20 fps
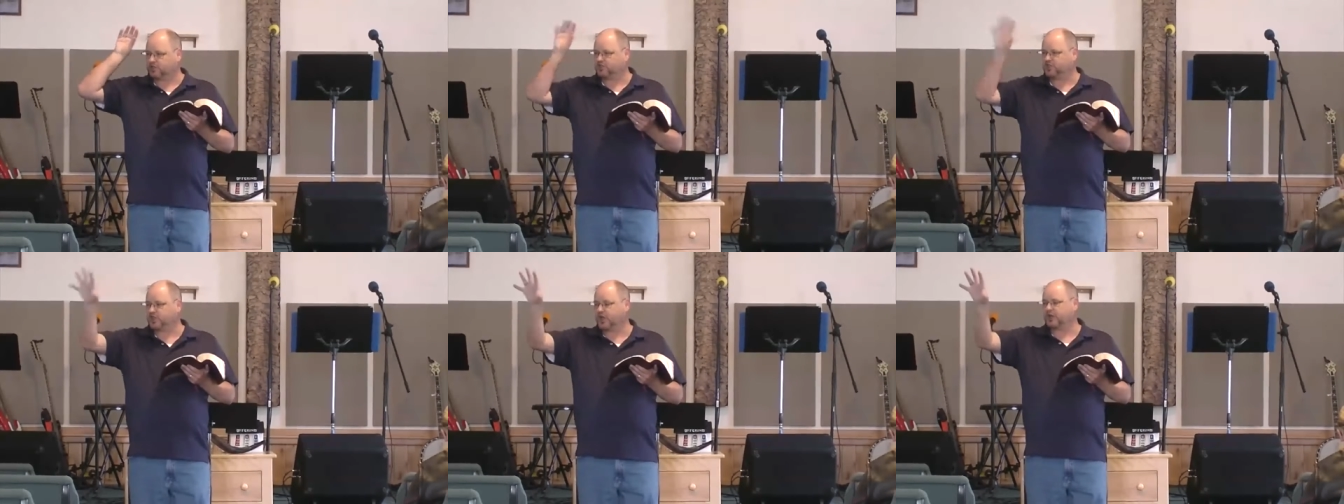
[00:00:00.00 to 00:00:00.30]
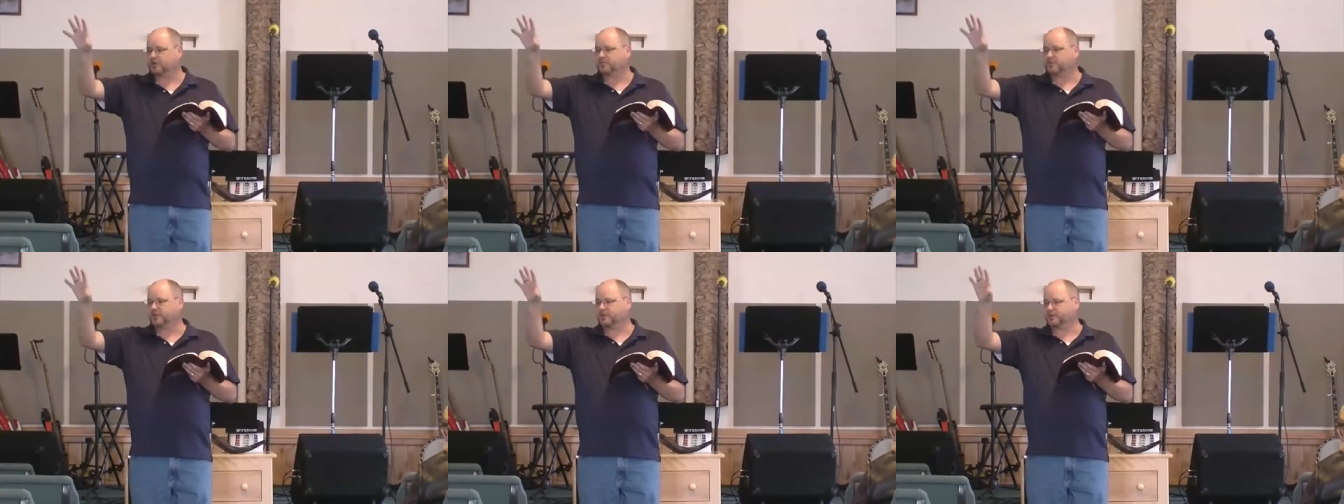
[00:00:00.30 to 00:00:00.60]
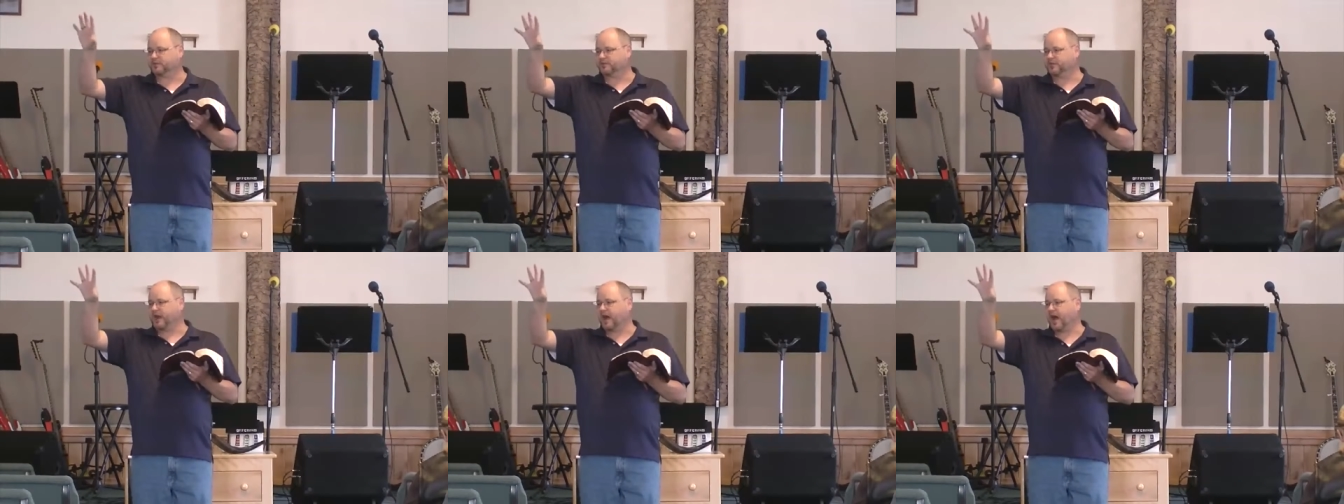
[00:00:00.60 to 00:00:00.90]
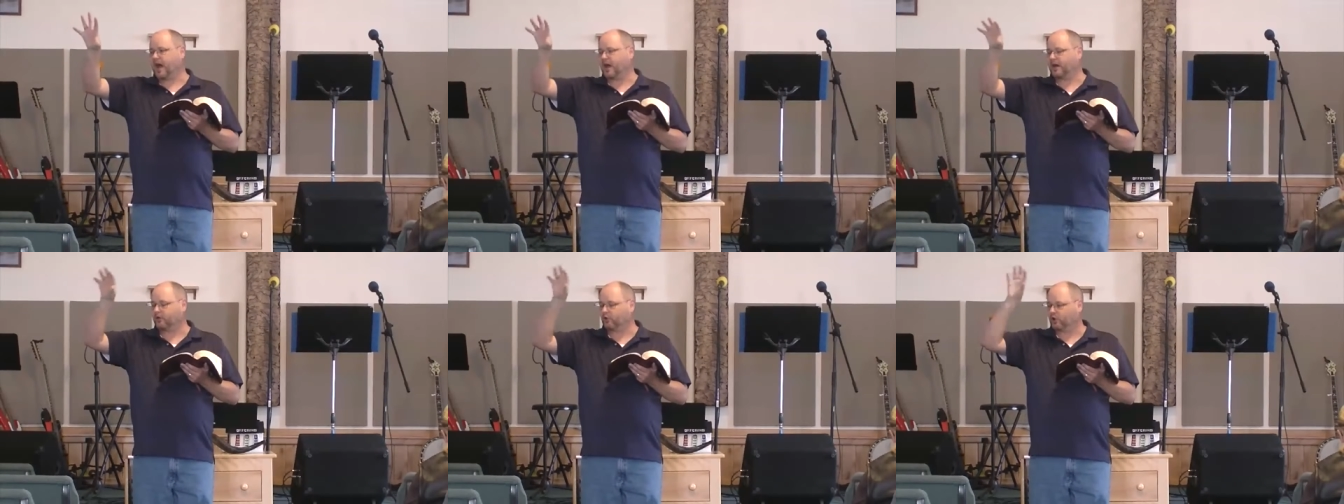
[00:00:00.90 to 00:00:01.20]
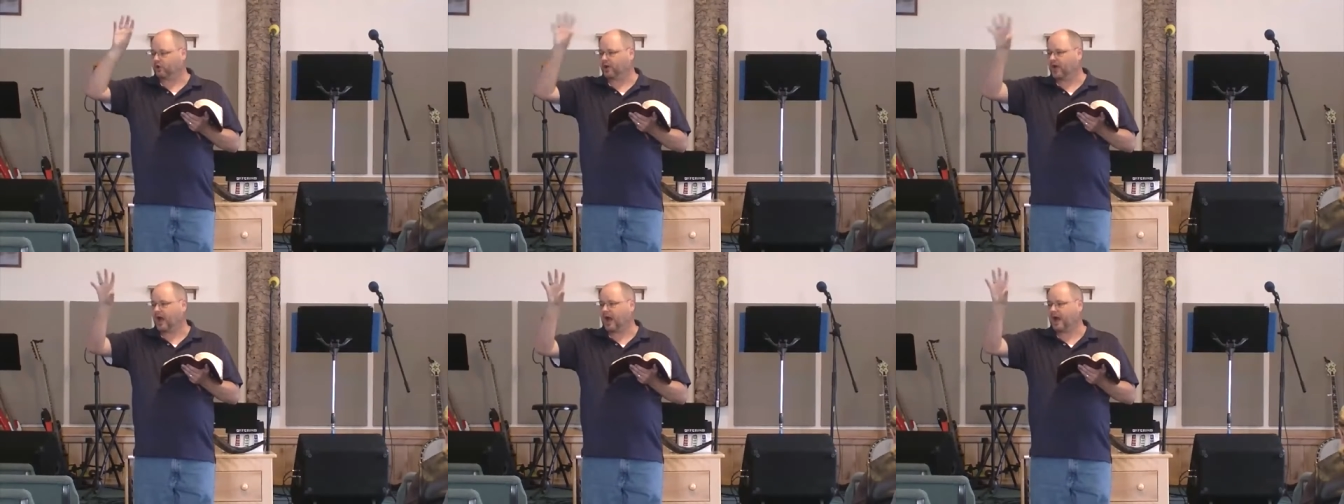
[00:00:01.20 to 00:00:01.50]
the, judgment of God
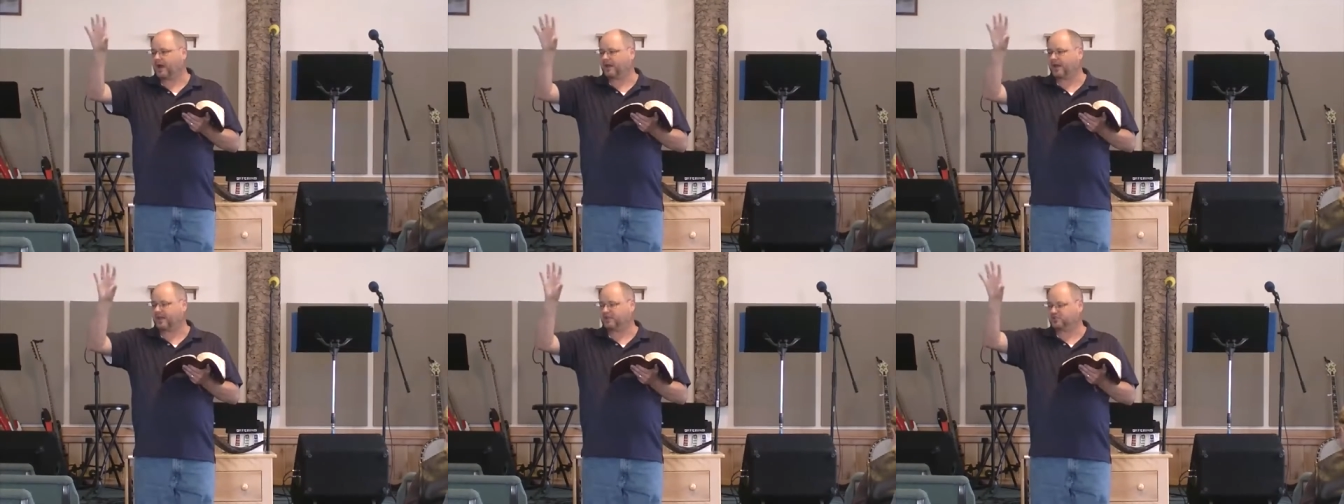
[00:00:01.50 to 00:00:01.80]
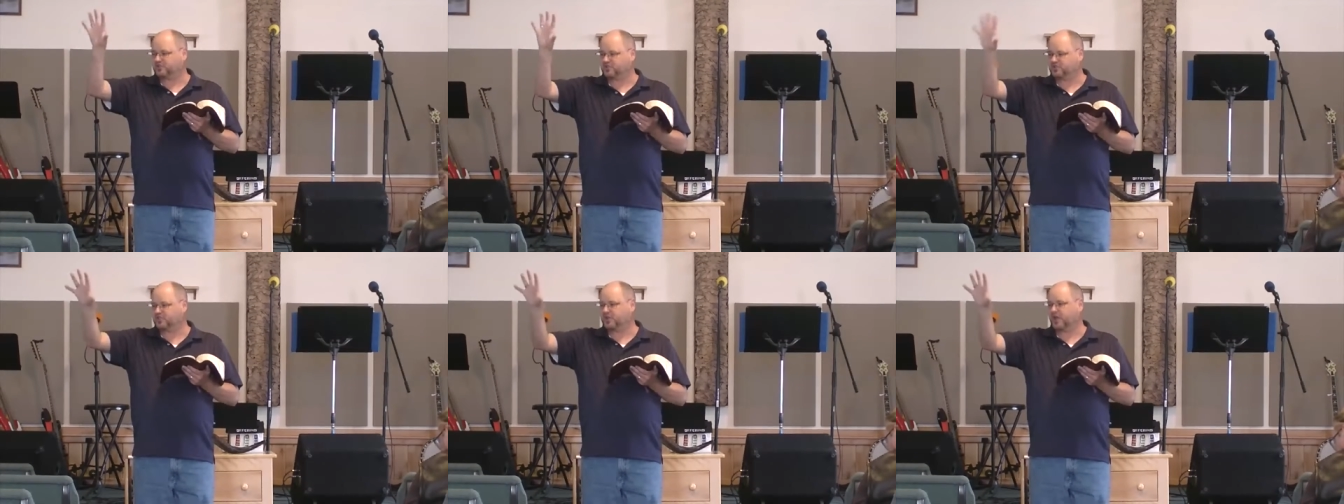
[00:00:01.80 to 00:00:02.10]
or God as